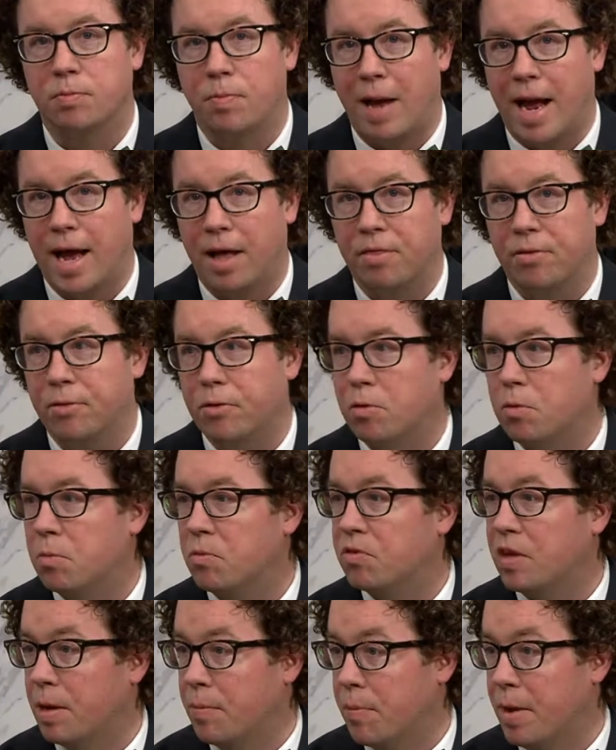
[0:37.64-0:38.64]

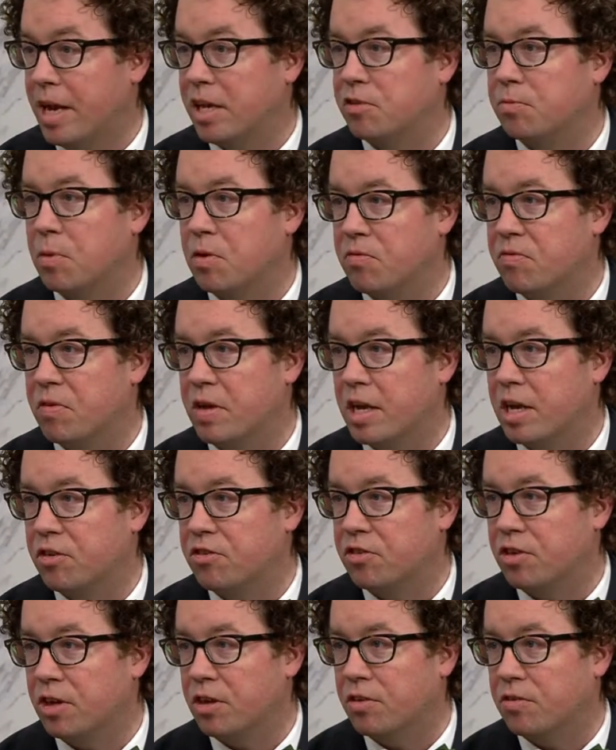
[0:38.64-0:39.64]
bathrooms, and basement
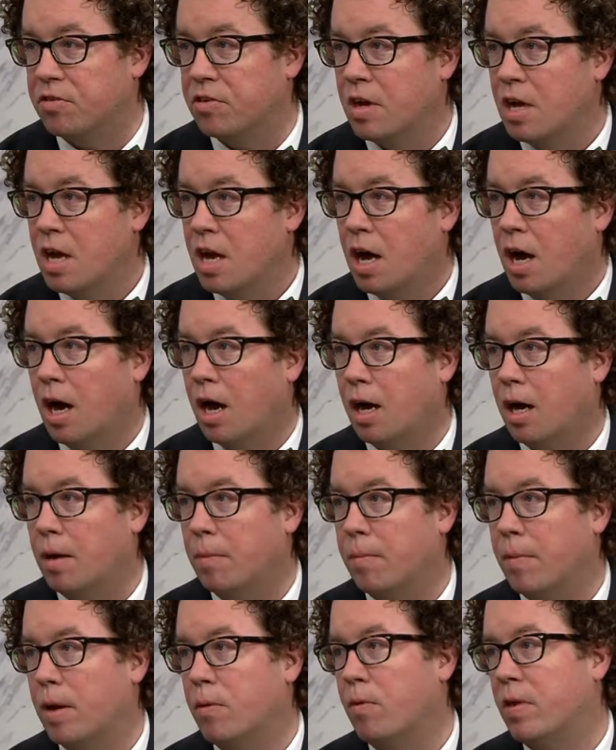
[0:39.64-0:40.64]
finishes.
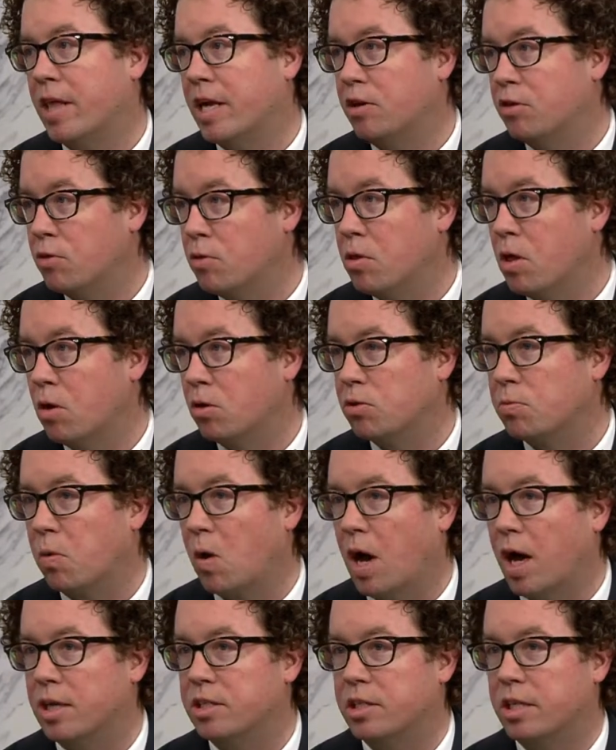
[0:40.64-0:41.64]
And when they do those
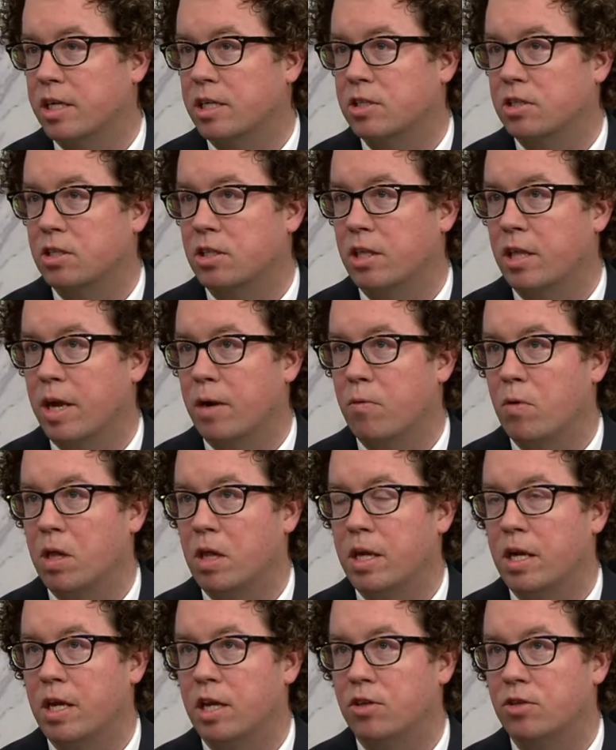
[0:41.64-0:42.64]
projects, they
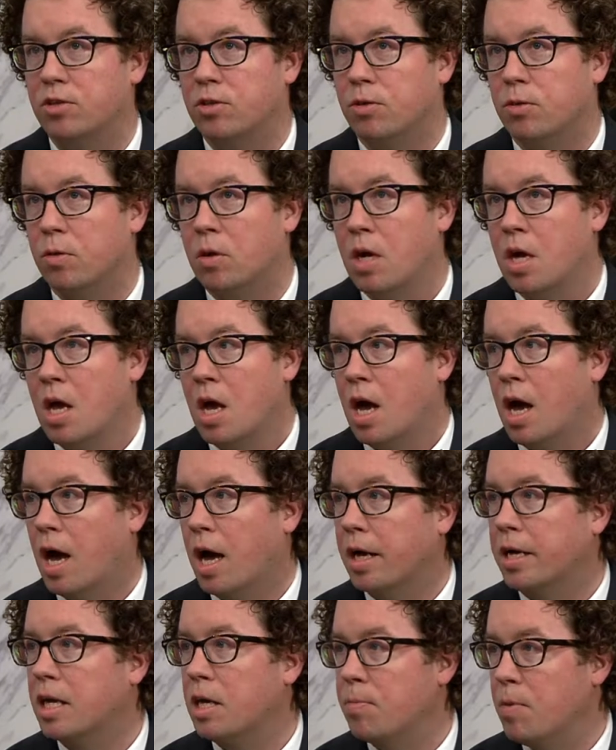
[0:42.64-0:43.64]
really need to
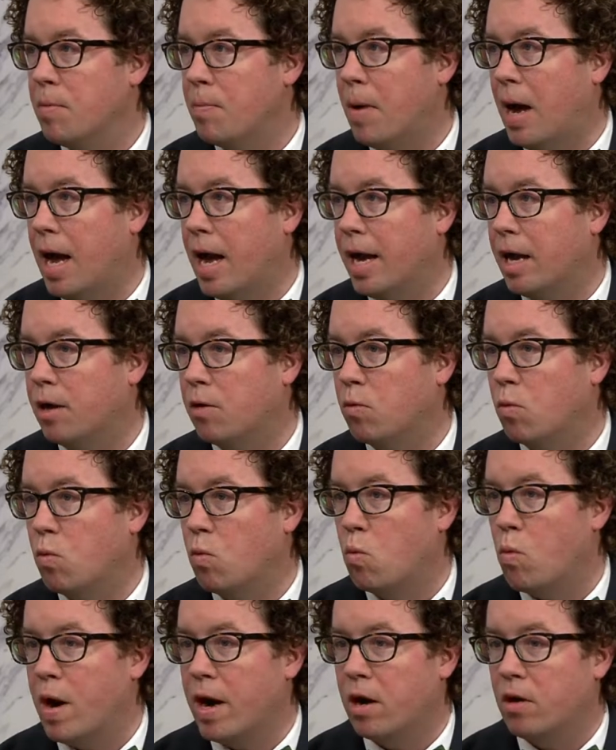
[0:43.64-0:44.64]
keep in mind
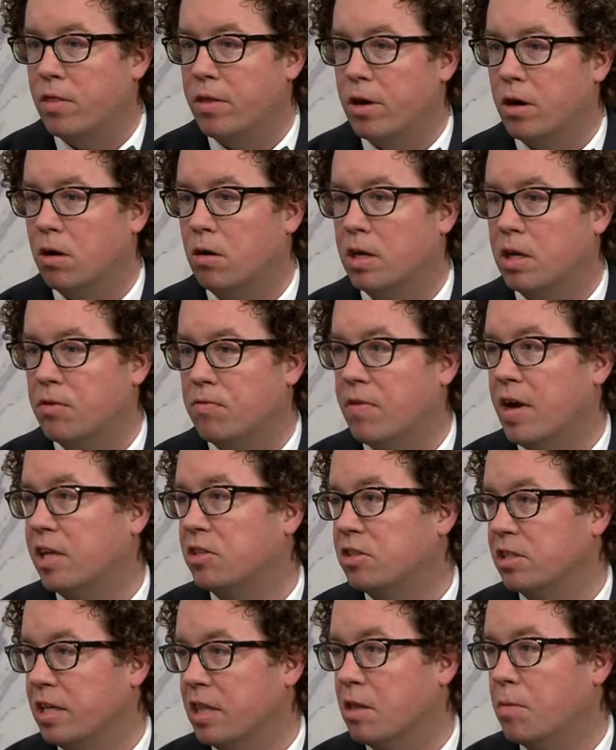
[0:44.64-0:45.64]
where they're
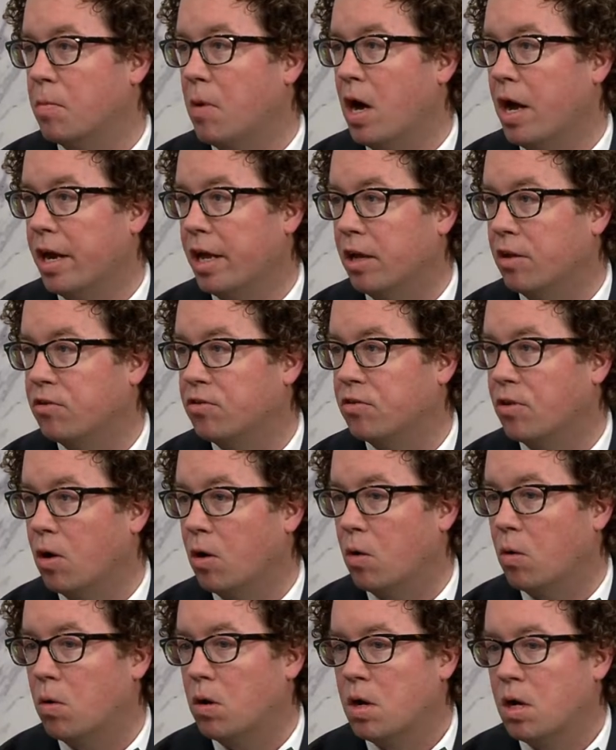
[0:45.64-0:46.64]
investing the money.
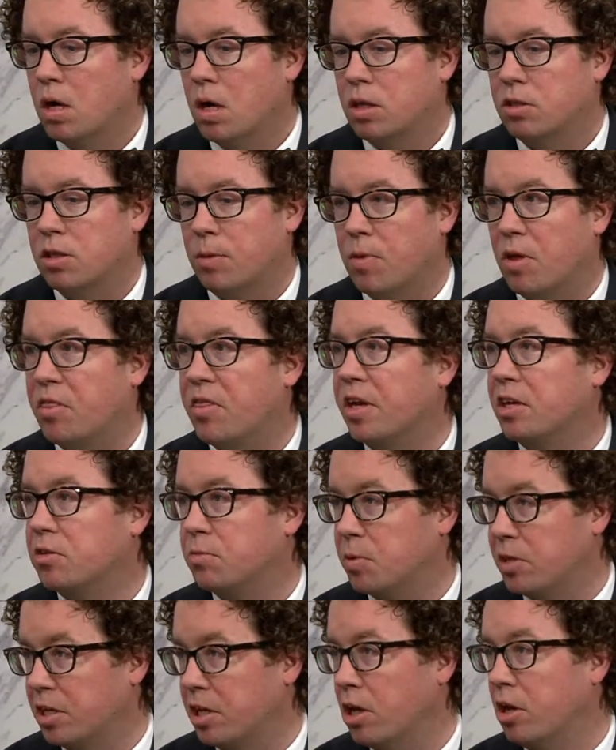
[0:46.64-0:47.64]
So some of the
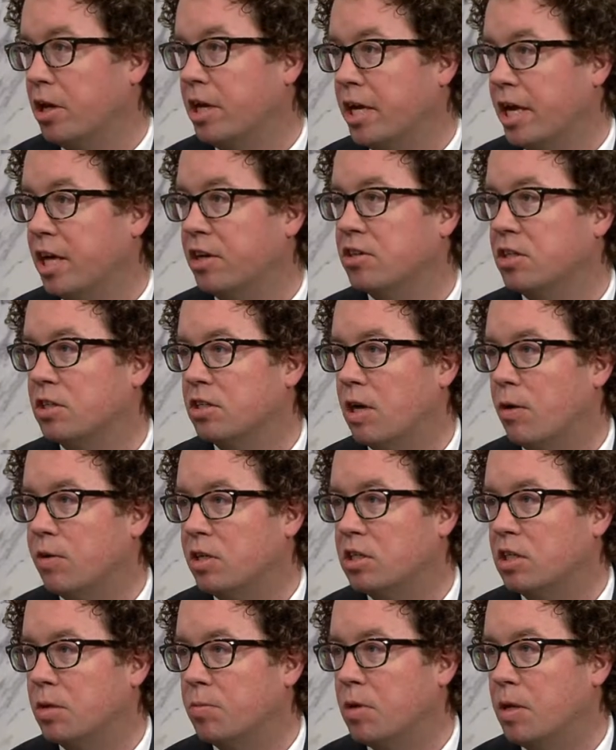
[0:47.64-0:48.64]
things, particularly in kitchens, that
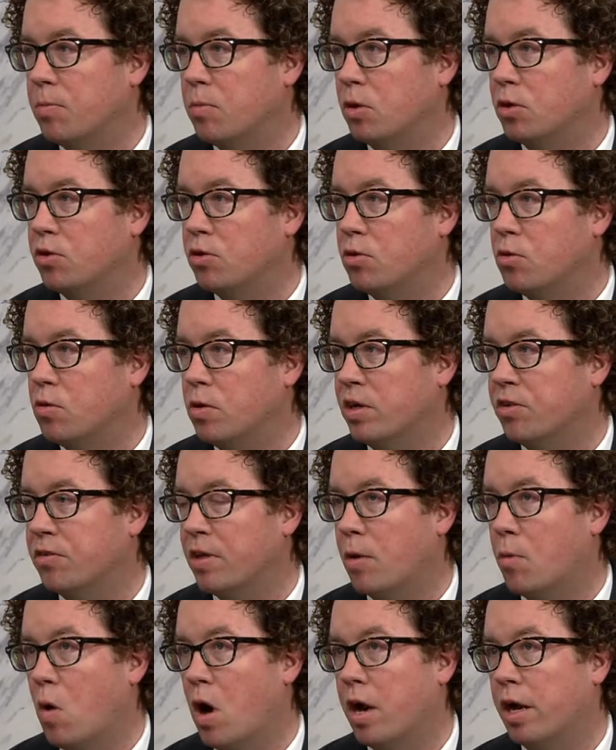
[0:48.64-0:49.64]
we see people do is
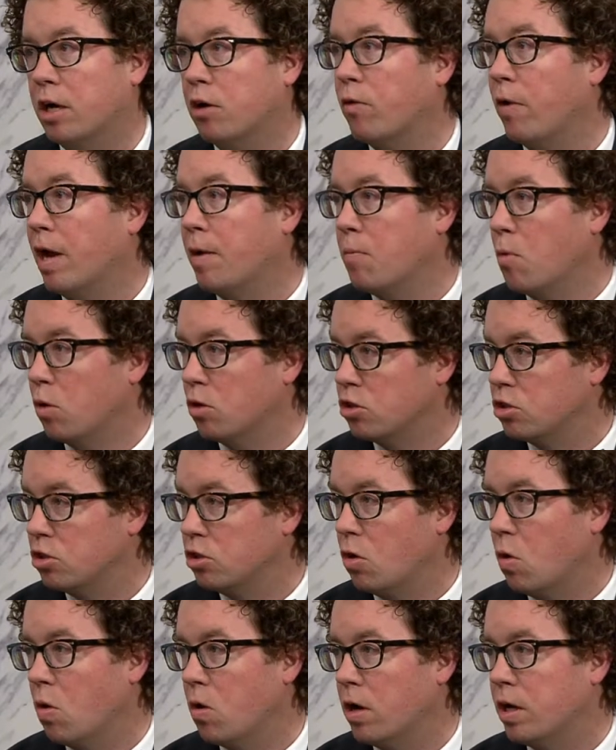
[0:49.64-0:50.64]
they want to create more
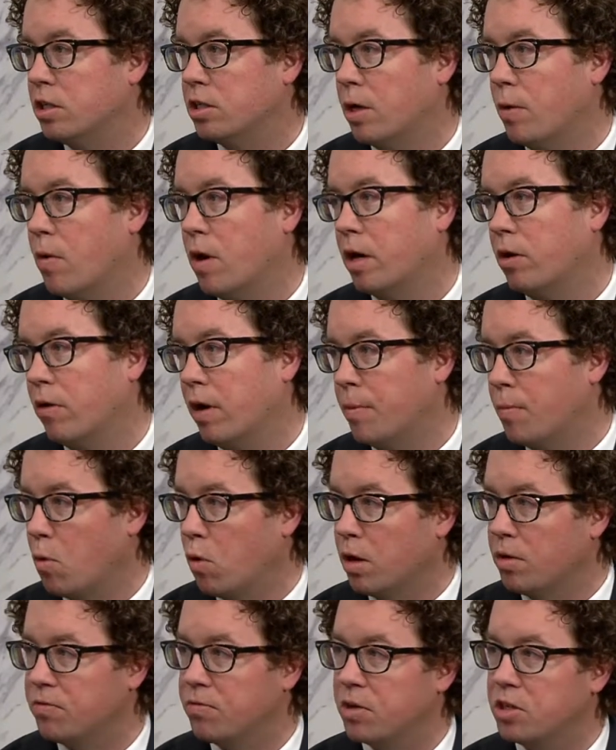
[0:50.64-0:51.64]
storage, they want to create
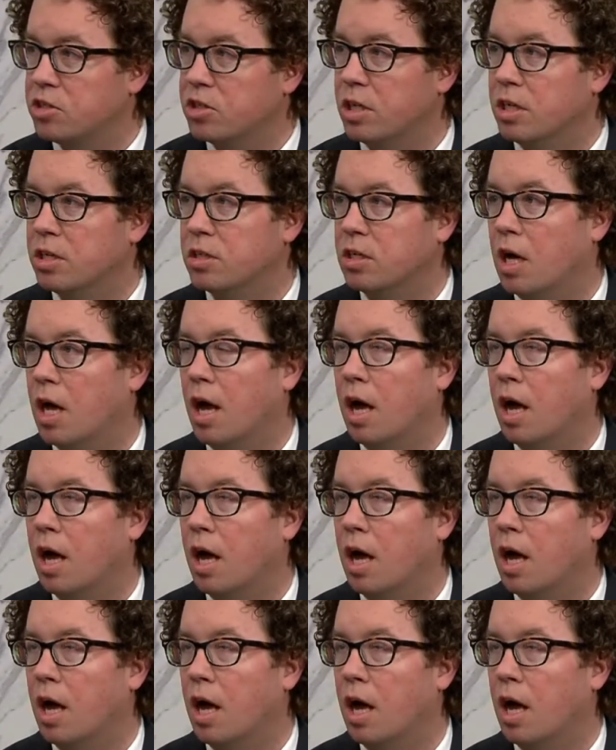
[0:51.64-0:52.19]
more efficient